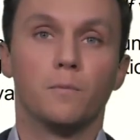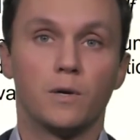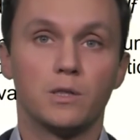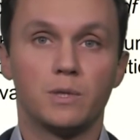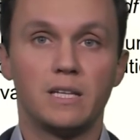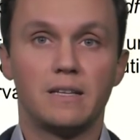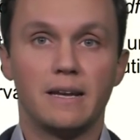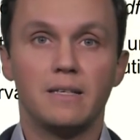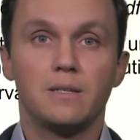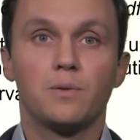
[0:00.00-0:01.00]
Once we did
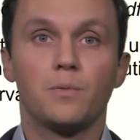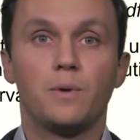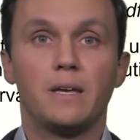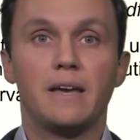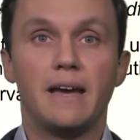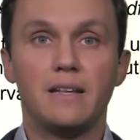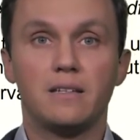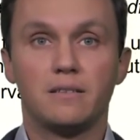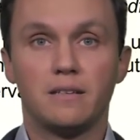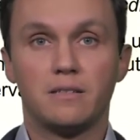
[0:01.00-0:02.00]
that, we add
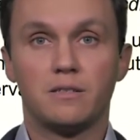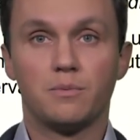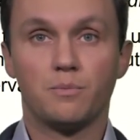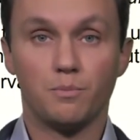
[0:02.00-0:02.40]
this